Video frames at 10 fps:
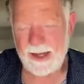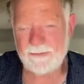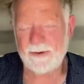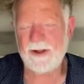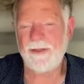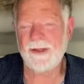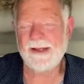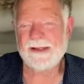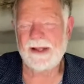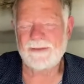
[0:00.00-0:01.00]

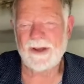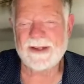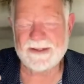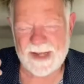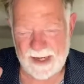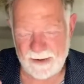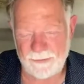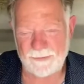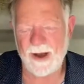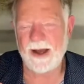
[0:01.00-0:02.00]
Everything that's
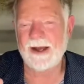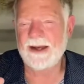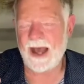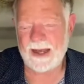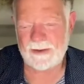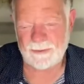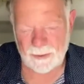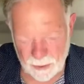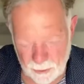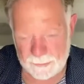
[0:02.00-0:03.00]
identified as
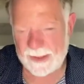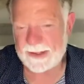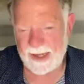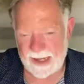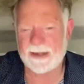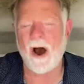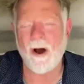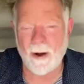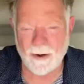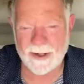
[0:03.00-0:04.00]
human in
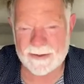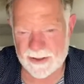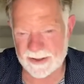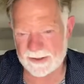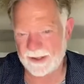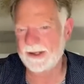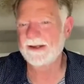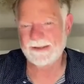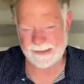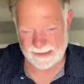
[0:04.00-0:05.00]
origin
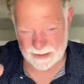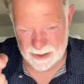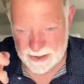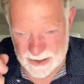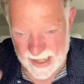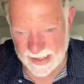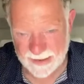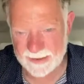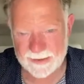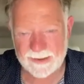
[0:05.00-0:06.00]
is
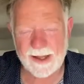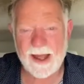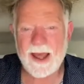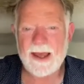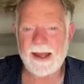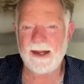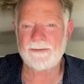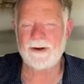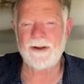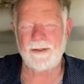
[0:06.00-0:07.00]
shaken.
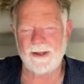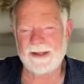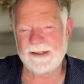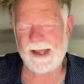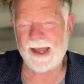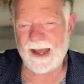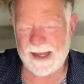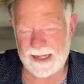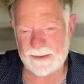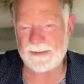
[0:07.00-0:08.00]
Everything the
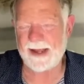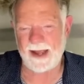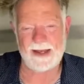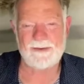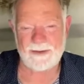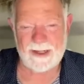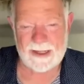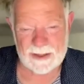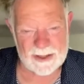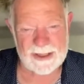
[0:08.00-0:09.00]
enemy has
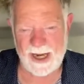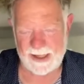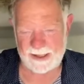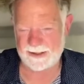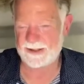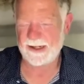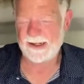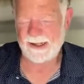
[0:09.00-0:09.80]
initiated